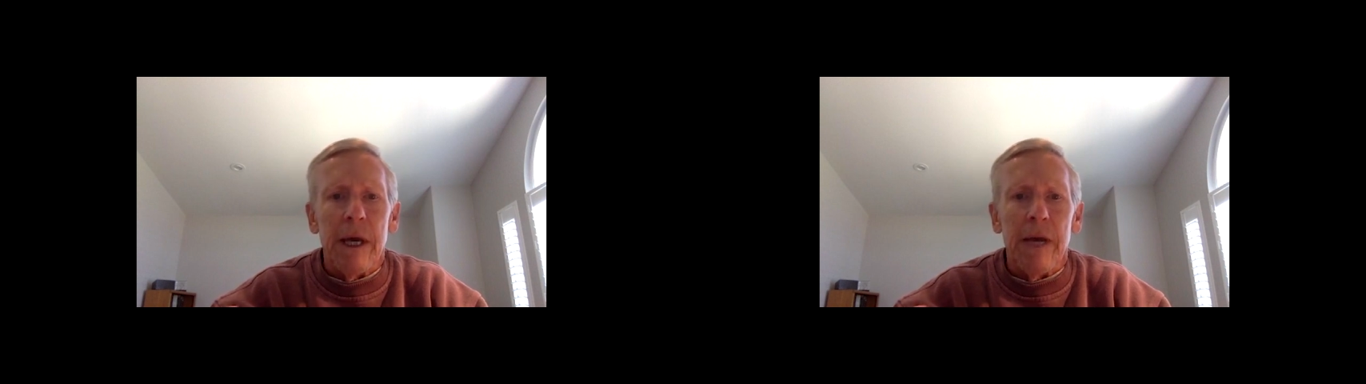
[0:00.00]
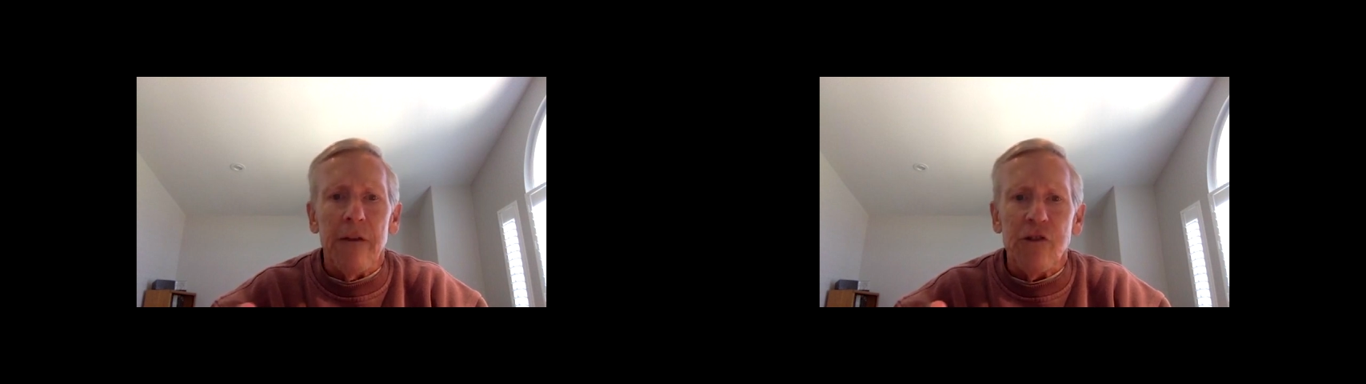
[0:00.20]

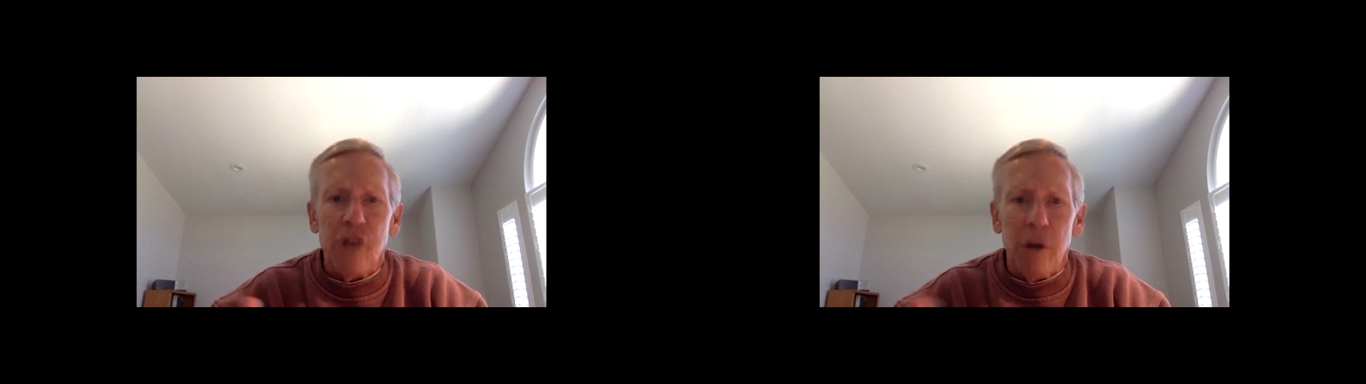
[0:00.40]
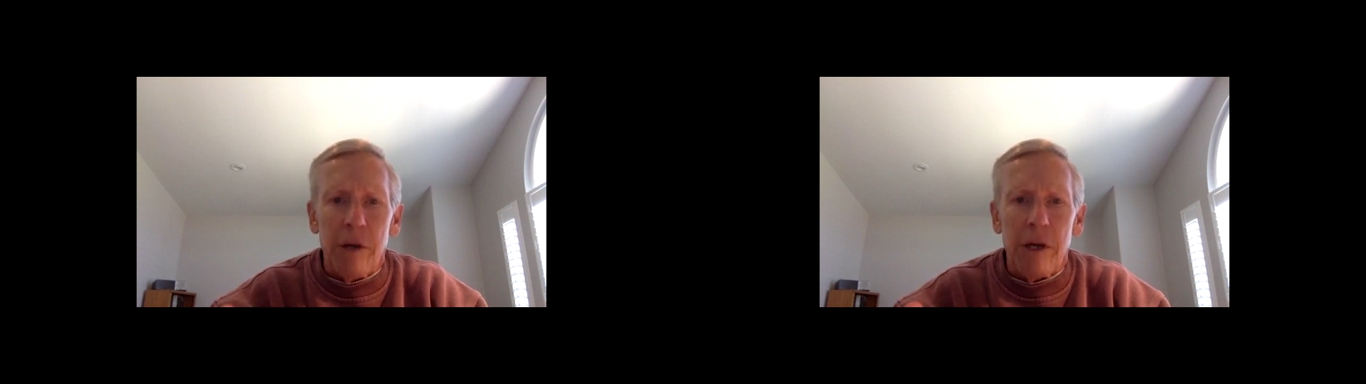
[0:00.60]
and the
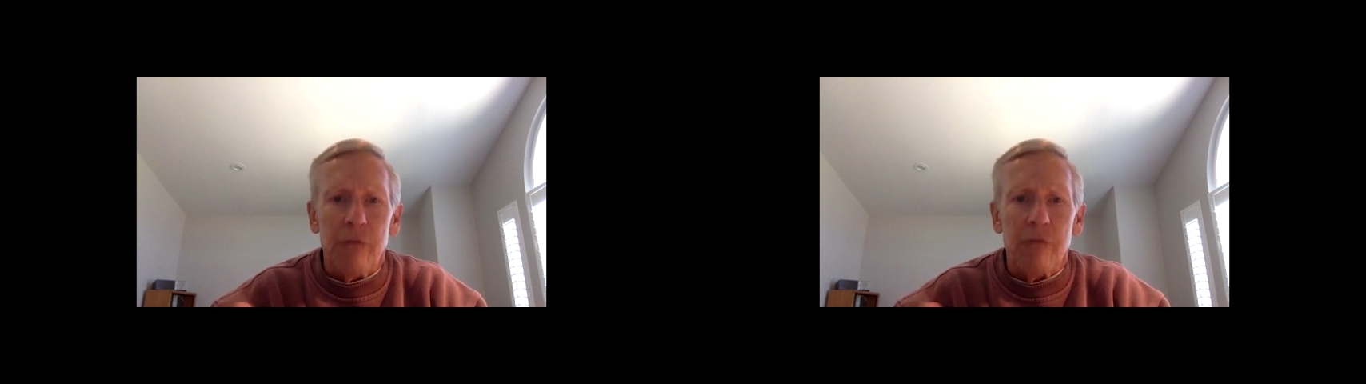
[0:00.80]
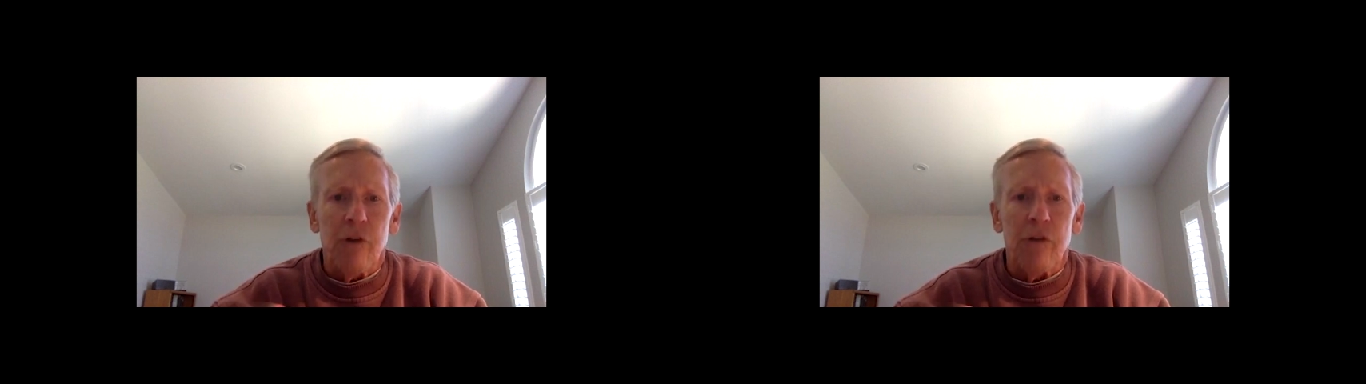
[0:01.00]
sharing
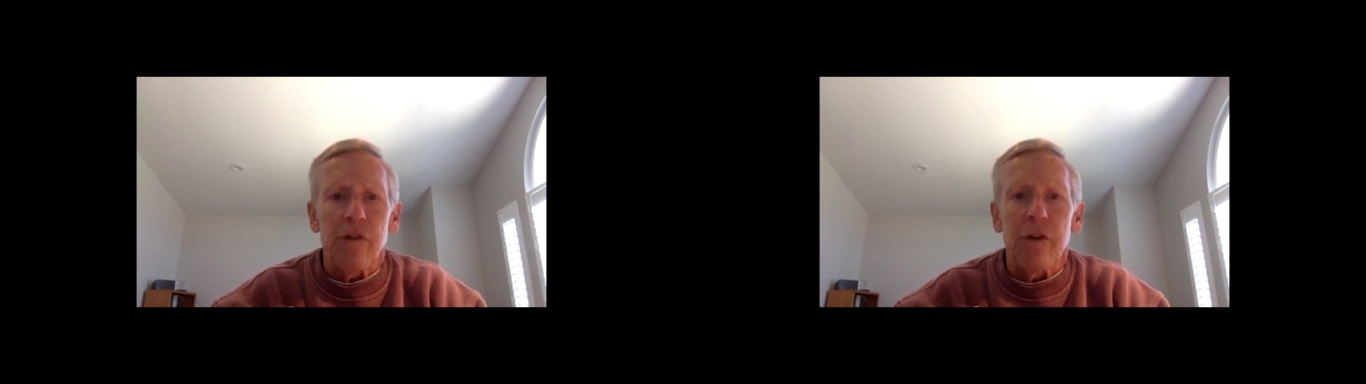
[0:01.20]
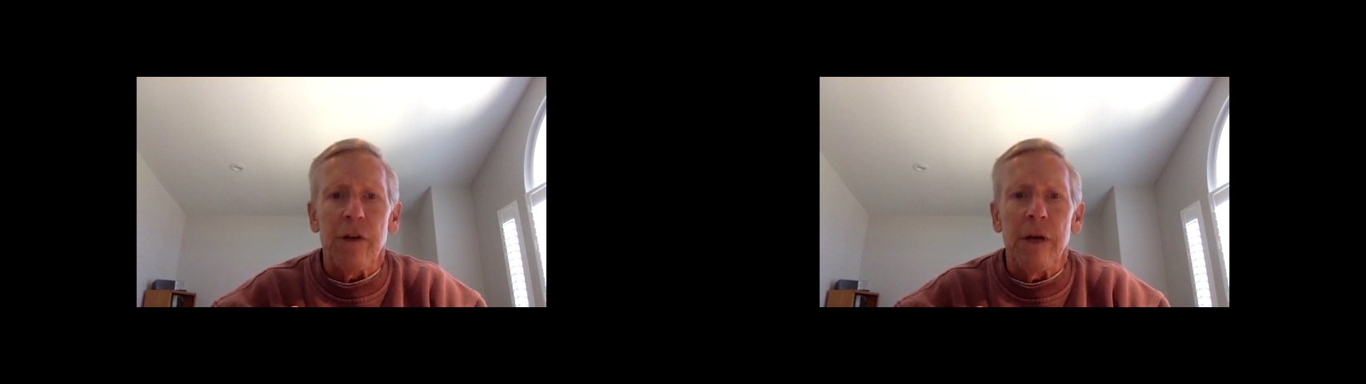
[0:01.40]
of
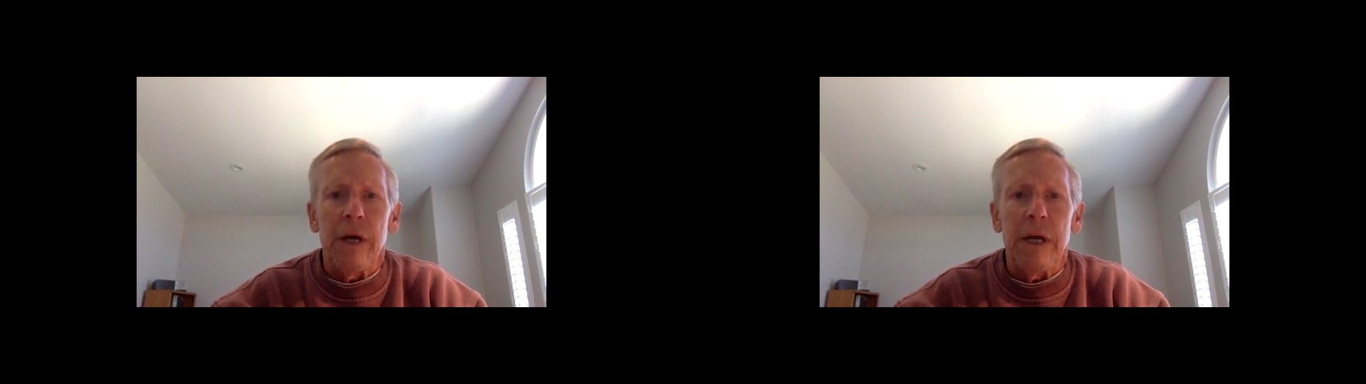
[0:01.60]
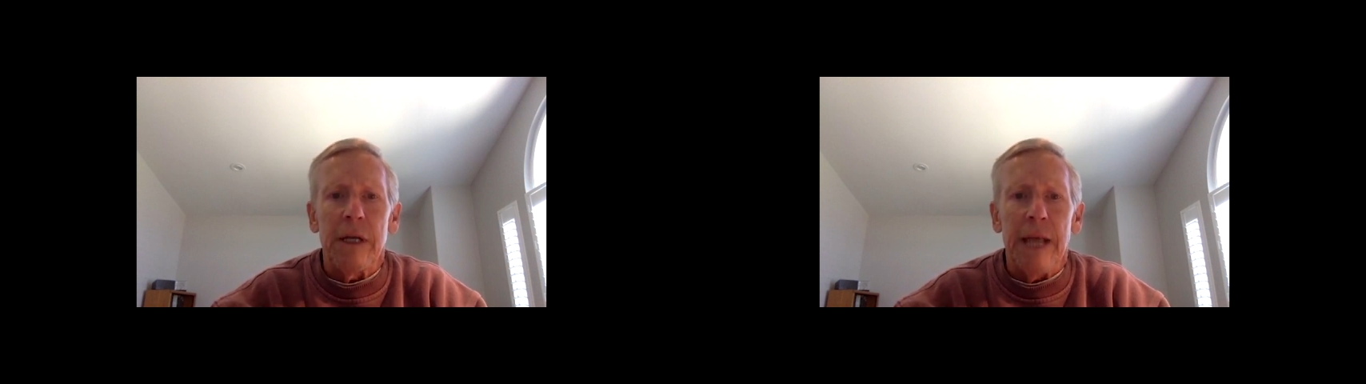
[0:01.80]
trusted
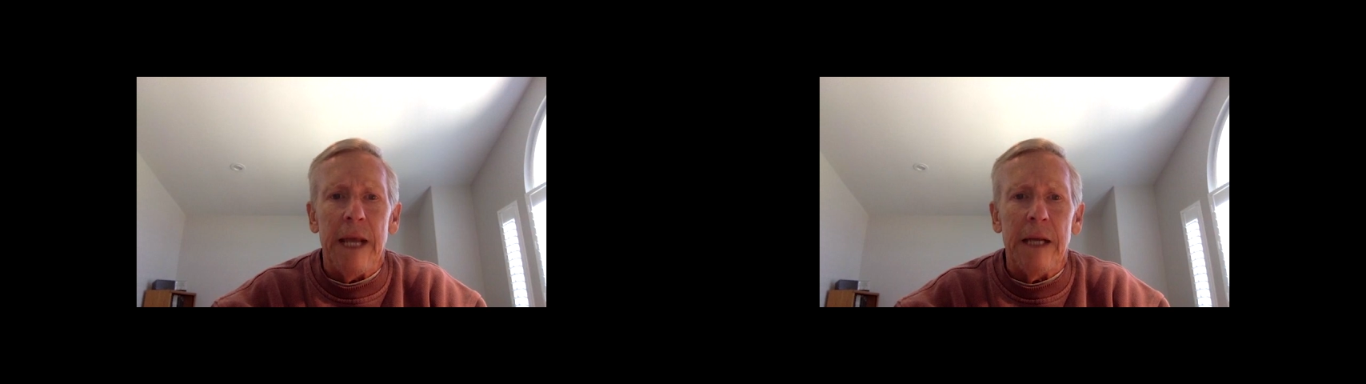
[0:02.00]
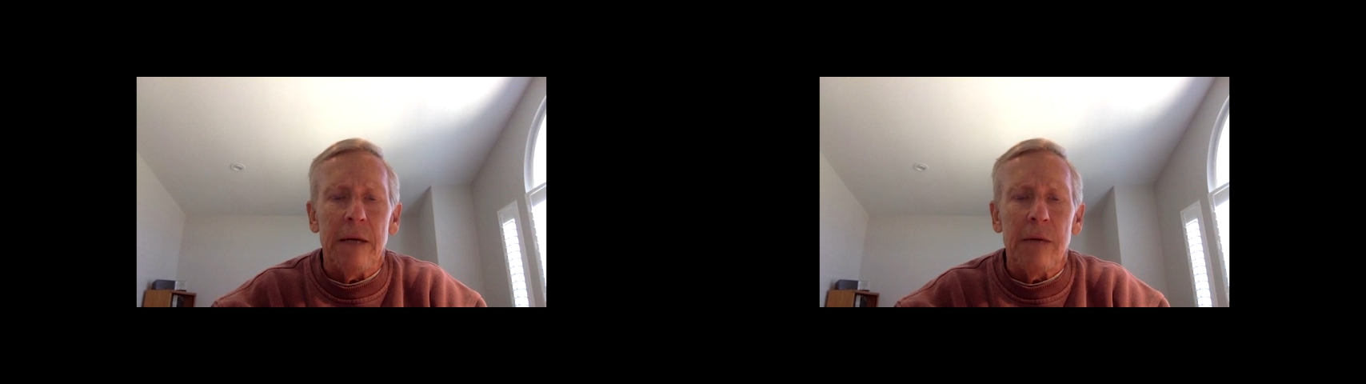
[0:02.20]

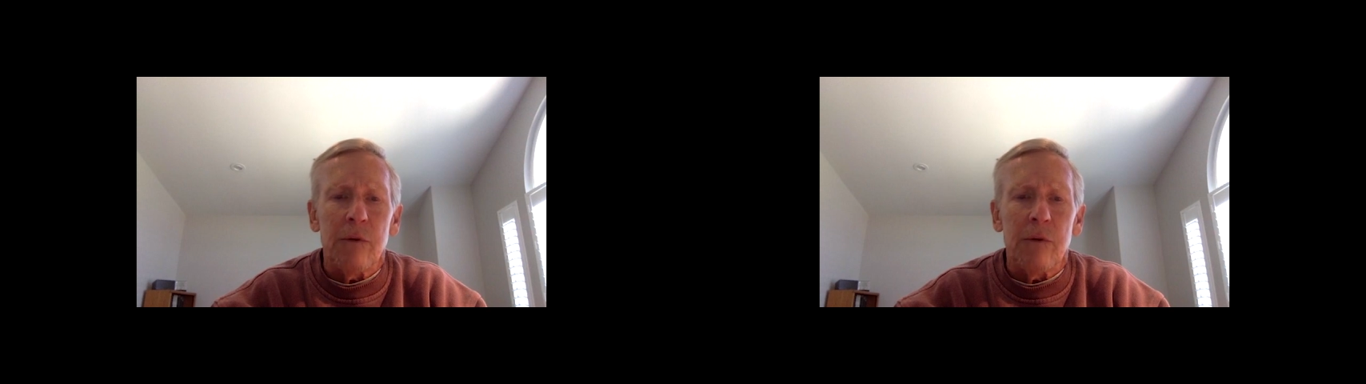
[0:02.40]
data